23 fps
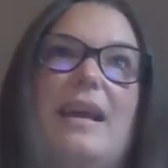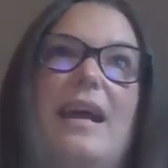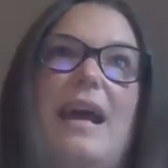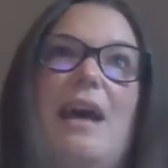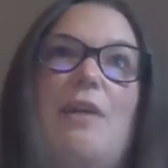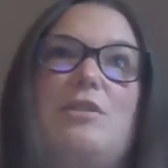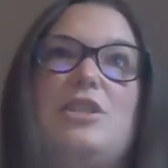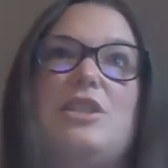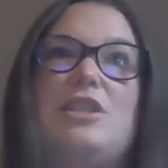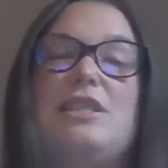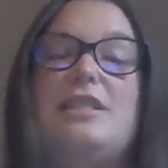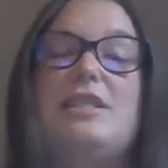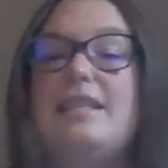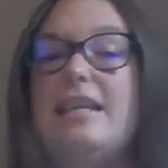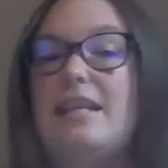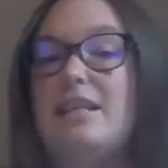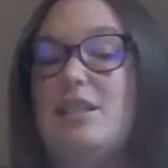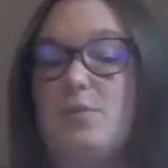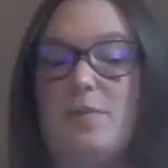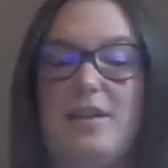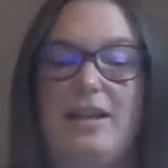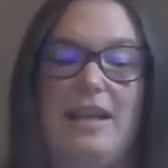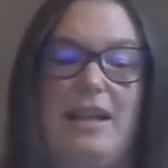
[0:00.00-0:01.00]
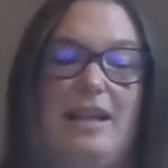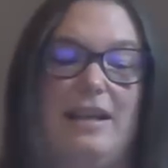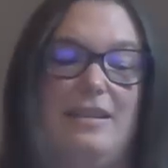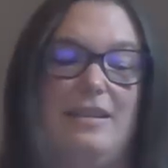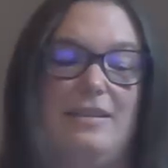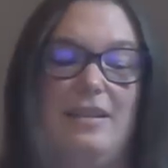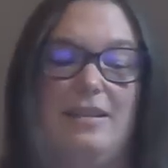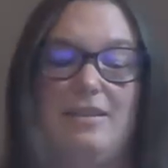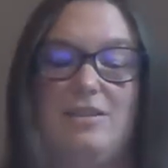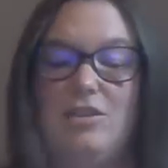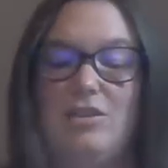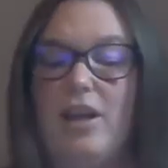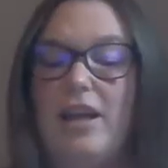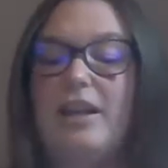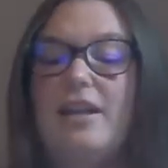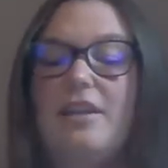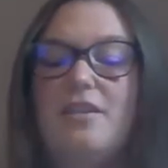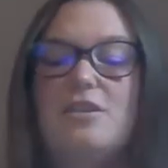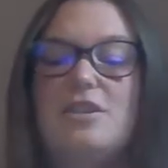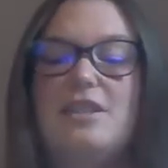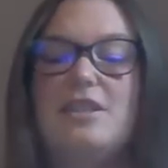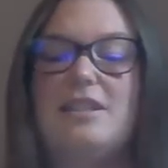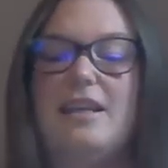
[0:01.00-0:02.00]
I was just desperate. I tried
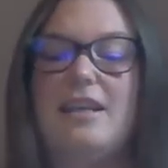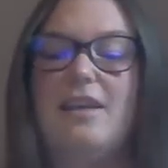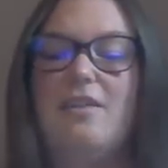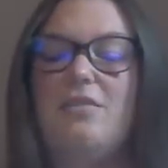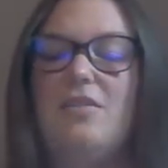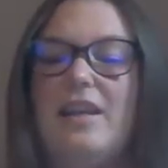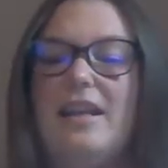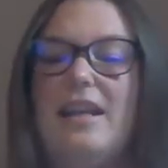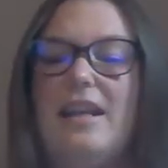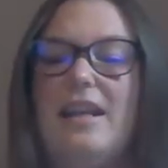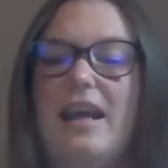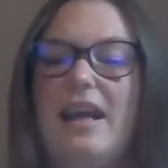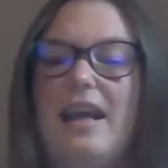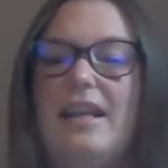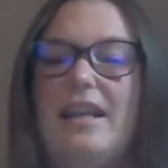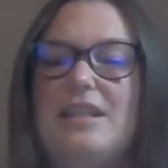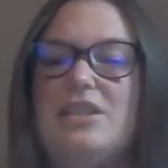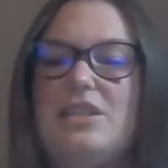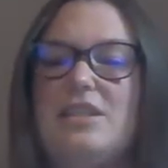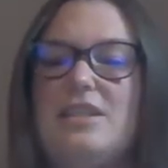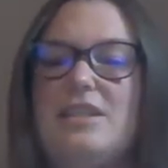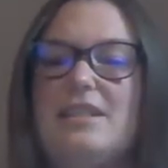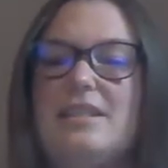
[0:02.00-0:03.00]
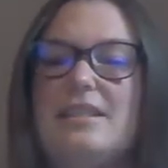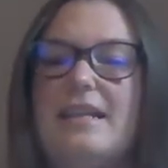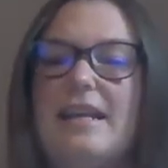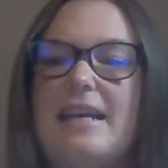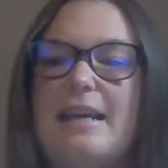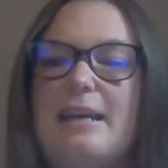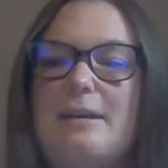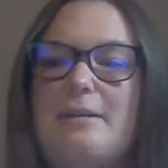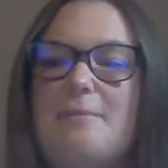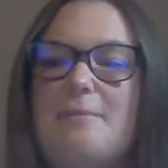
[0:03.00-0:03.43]
other stuff, and I just,